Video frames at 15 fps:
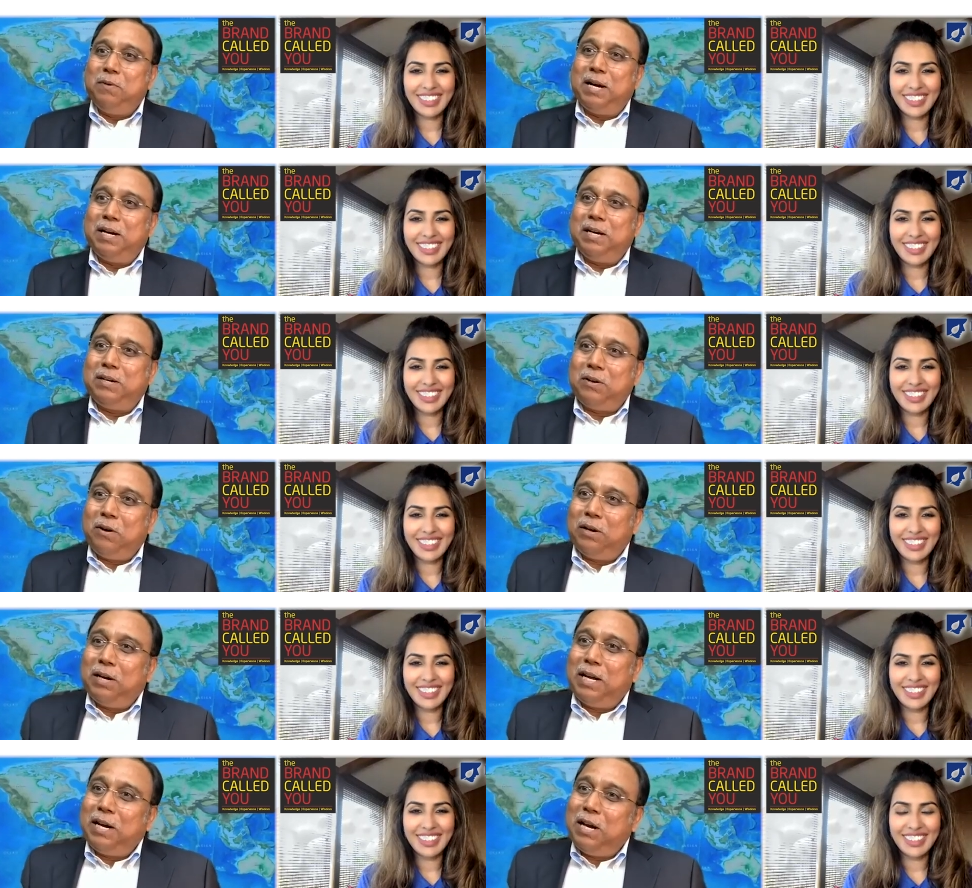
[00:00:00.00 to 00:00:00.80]
Speaker 1: where it
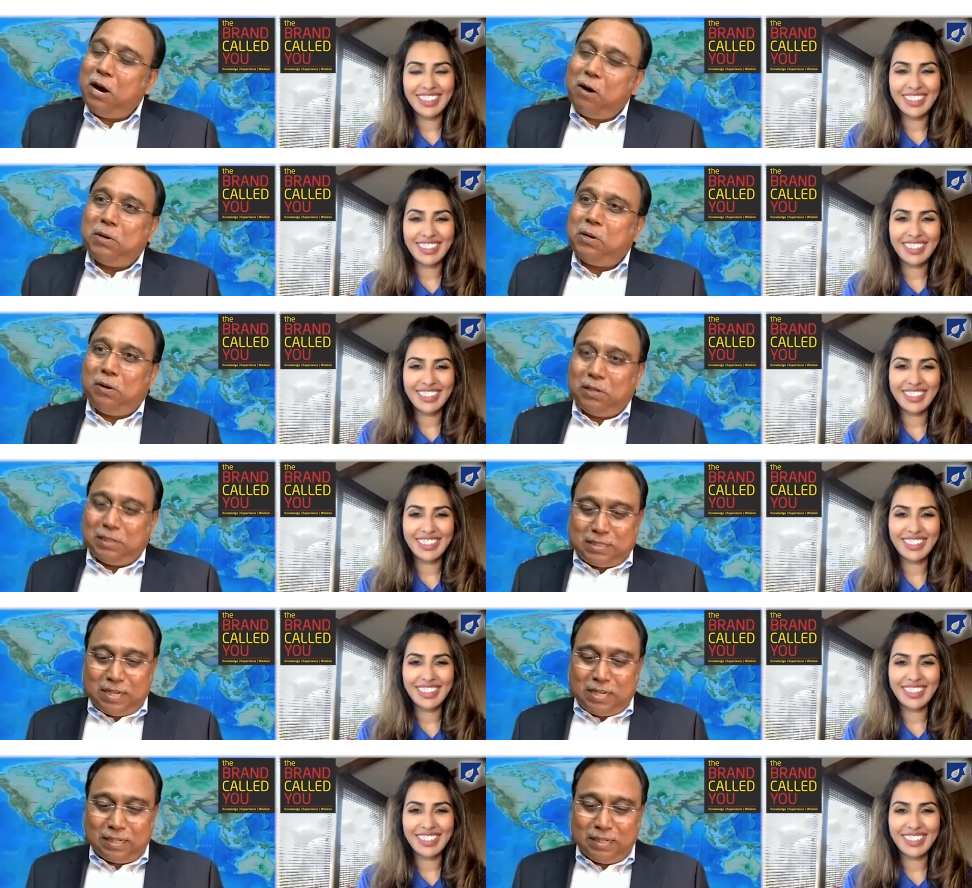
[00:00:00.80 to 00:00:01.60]
all and how it all
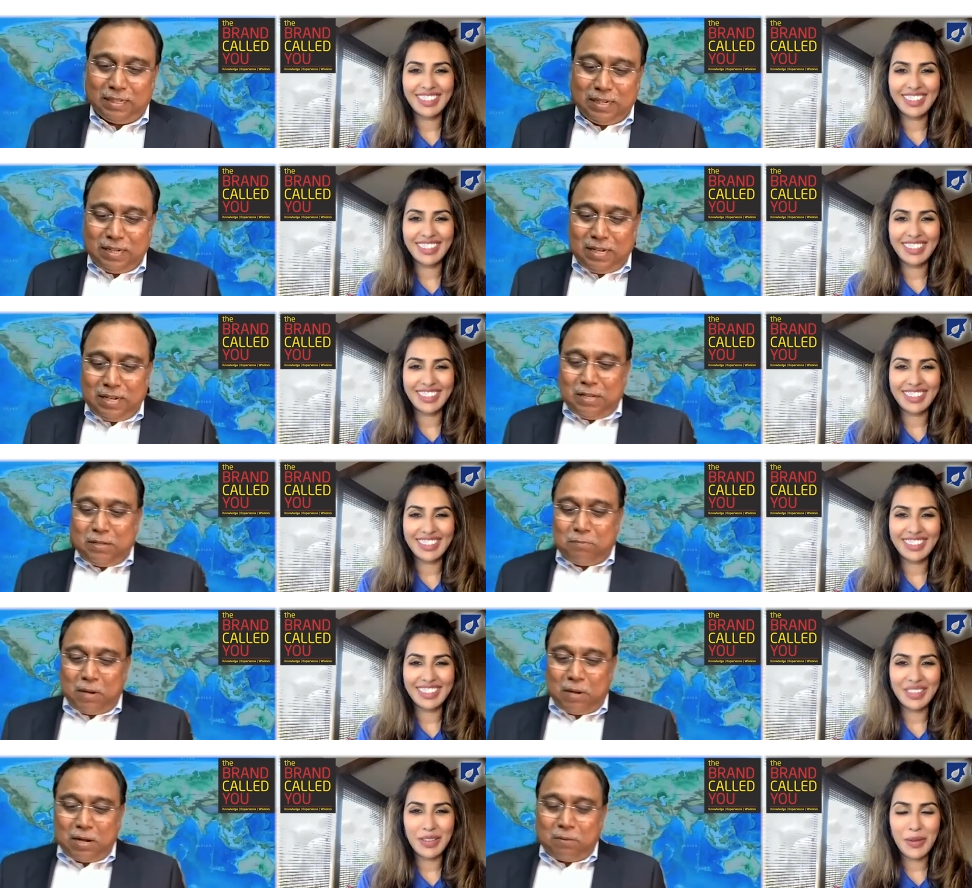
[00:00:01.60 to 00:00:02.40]
started.
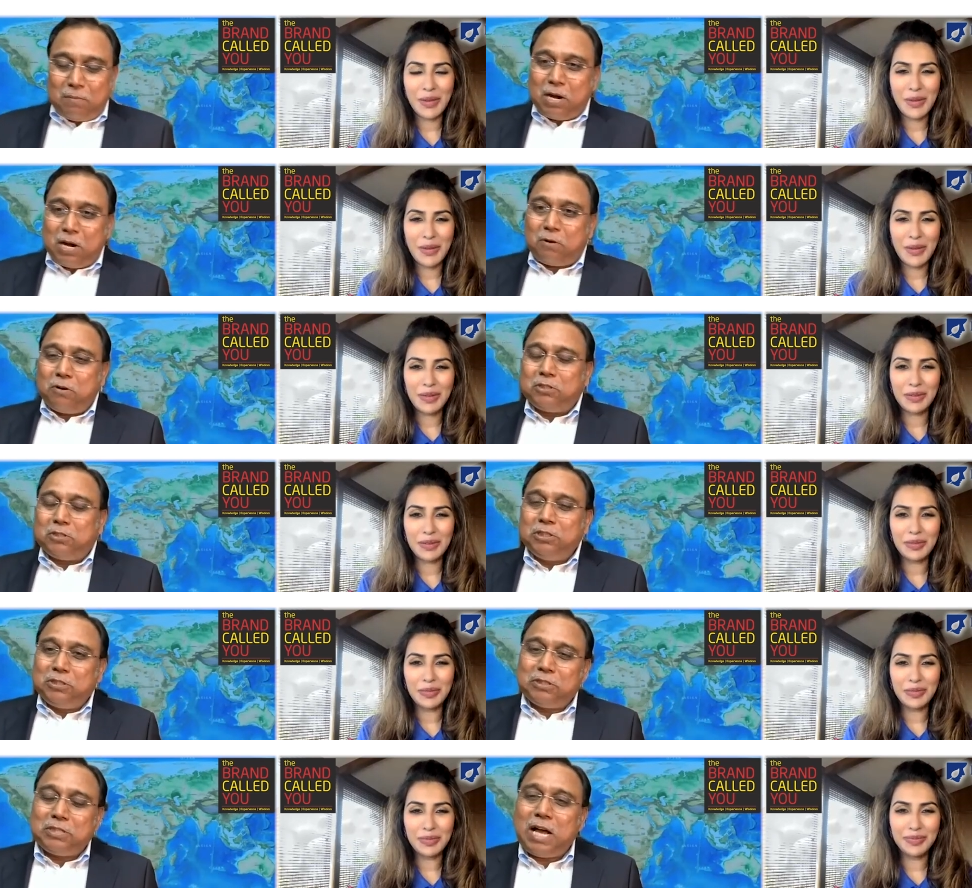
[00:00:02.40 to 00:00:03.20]
My question
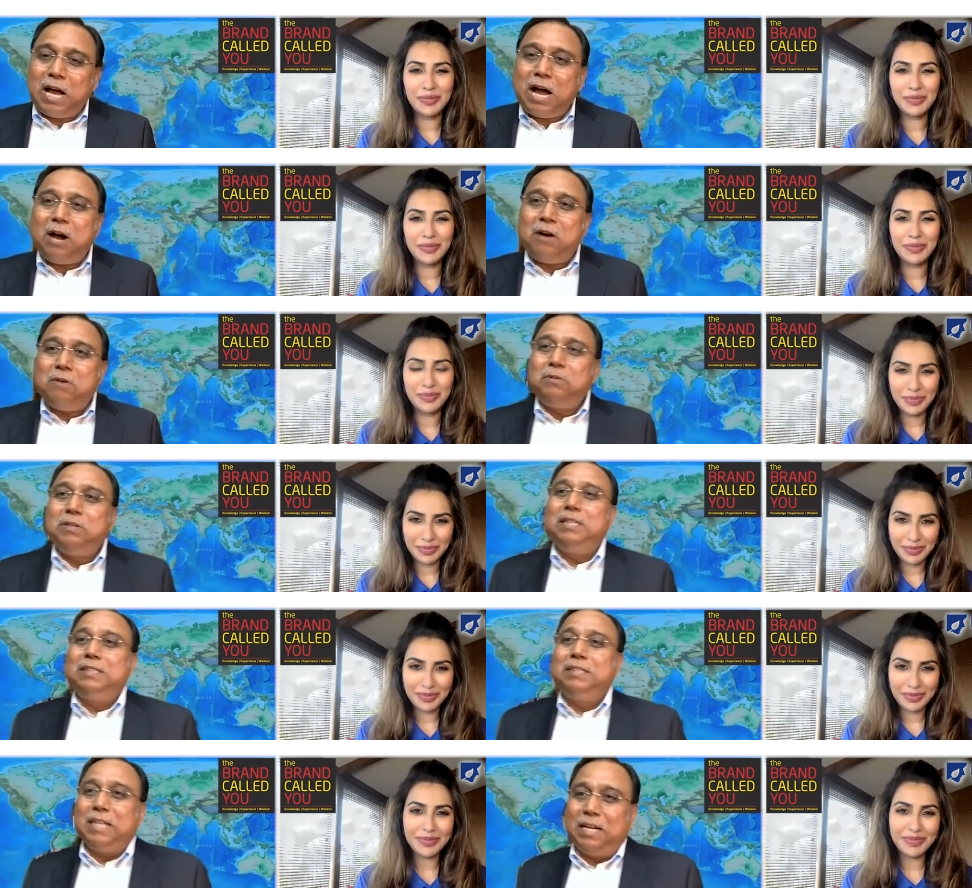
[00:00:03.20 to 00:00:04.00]
to you is, how
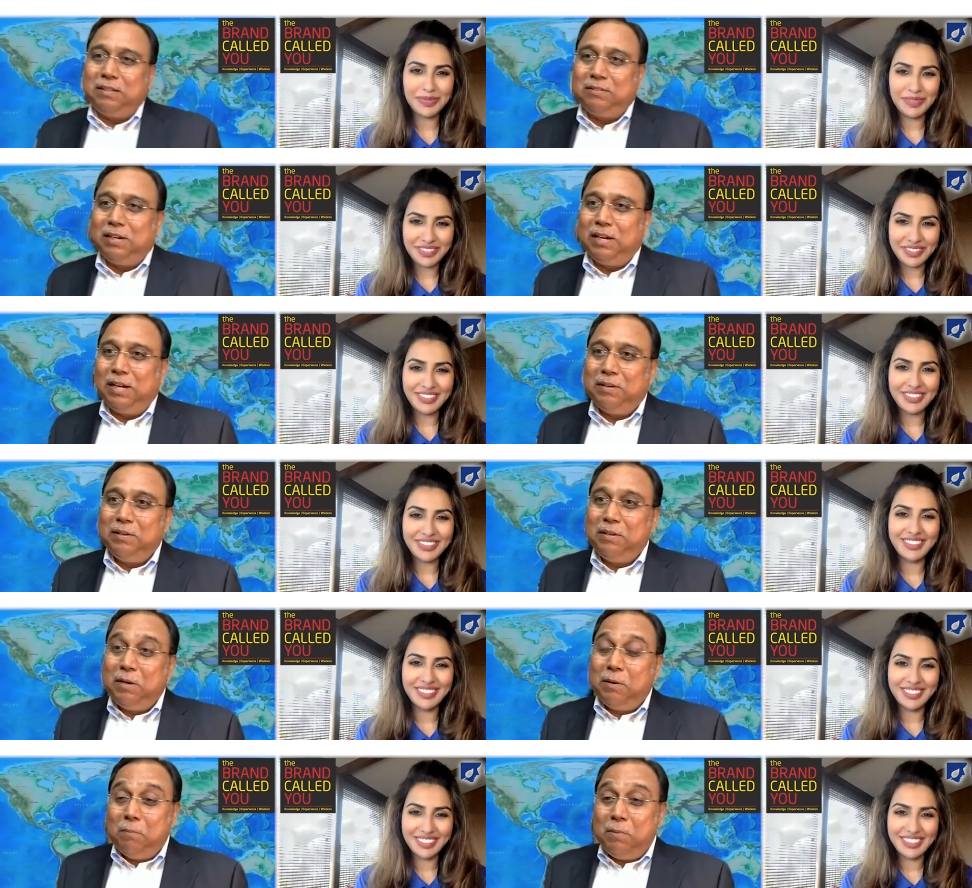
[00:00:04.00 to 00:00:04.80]
did Chytra
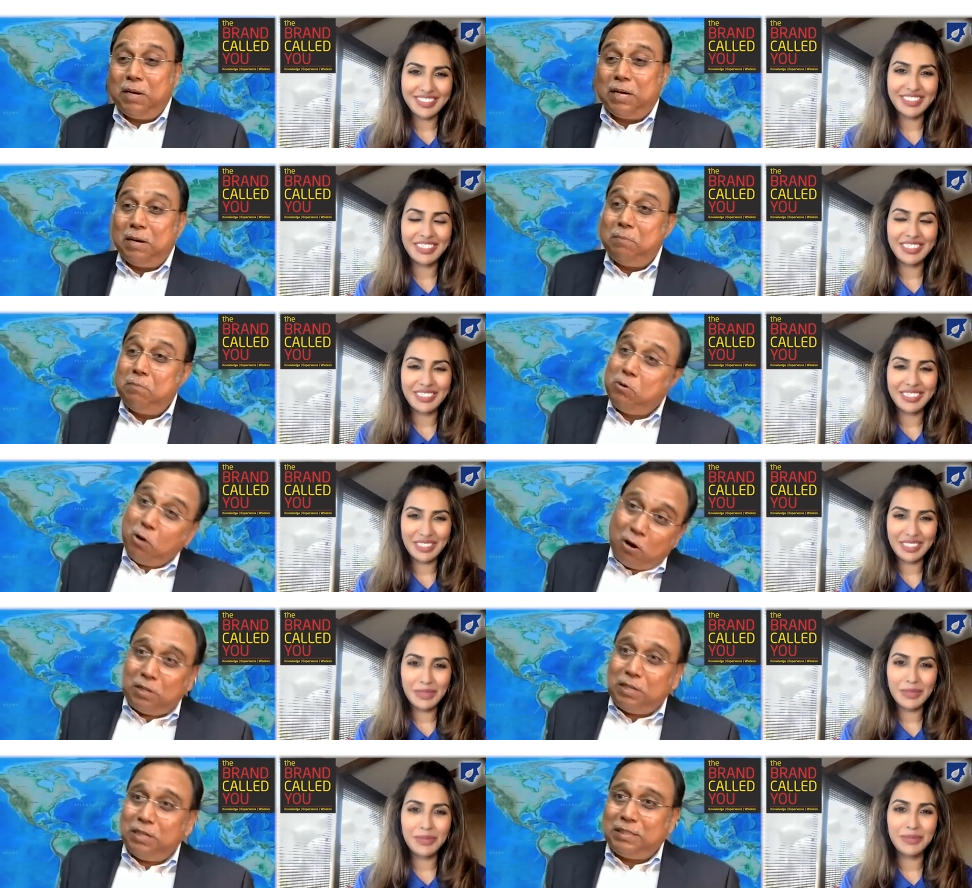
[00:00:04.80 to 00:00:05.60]
become
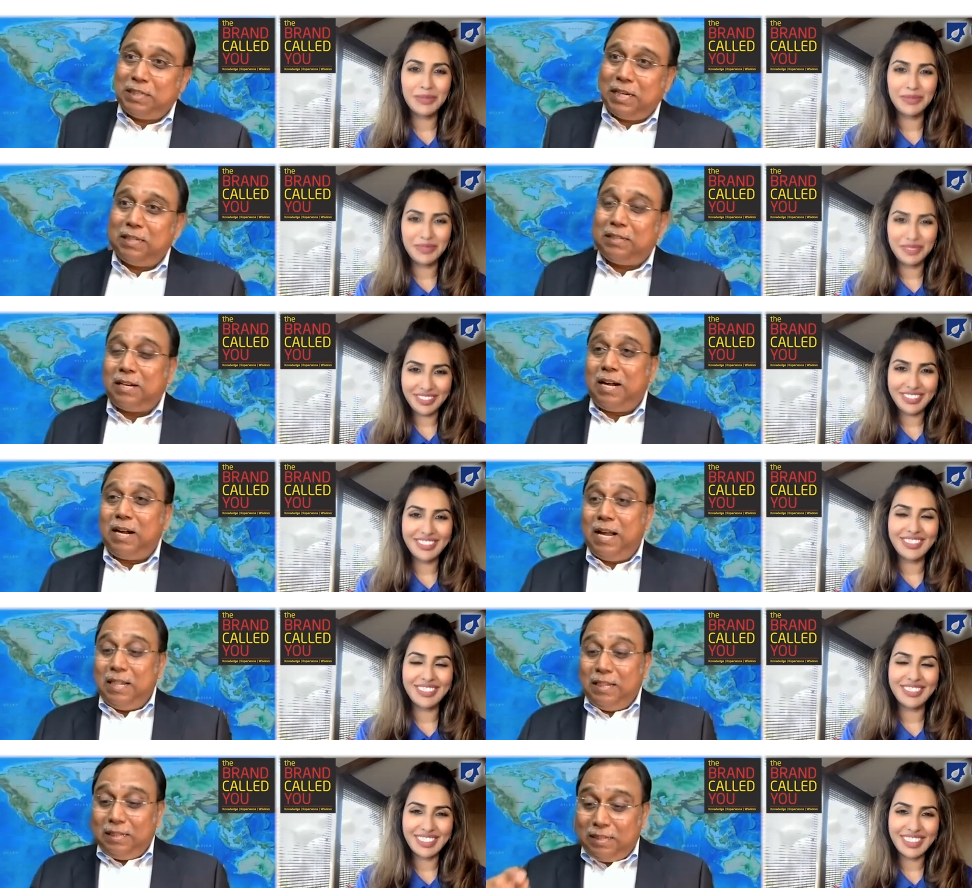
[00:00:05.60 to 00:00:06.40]
Dr. Chytra
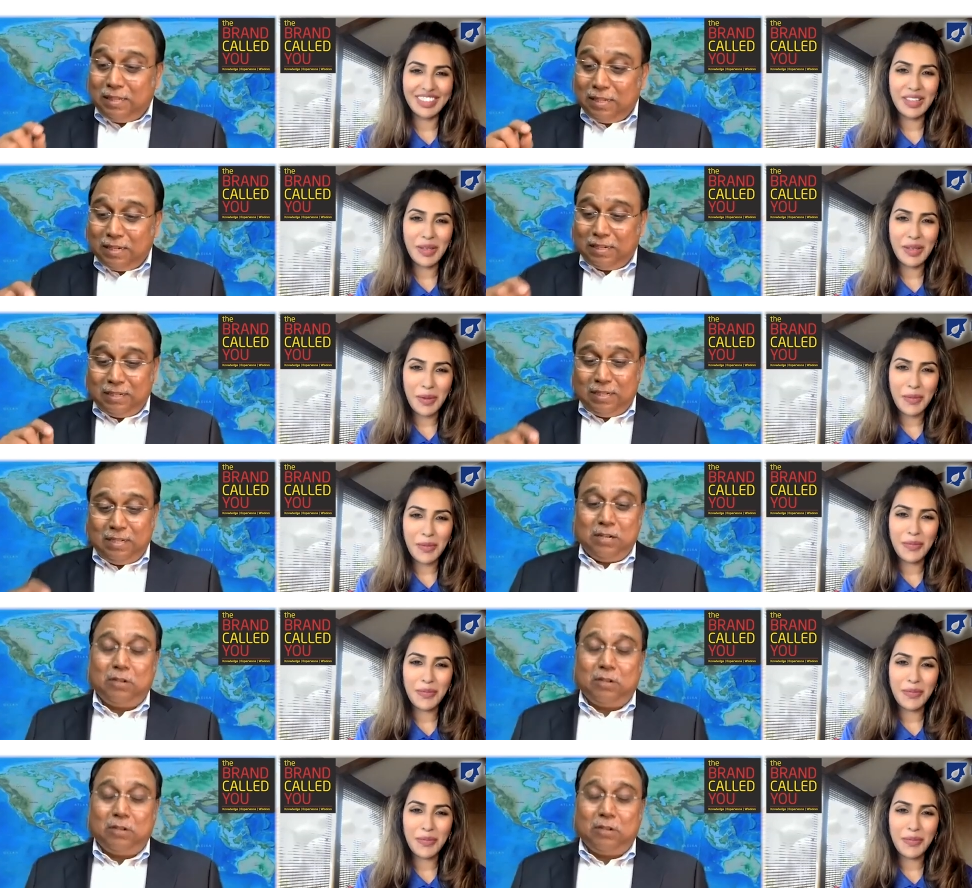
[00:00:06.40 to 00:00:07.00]
and the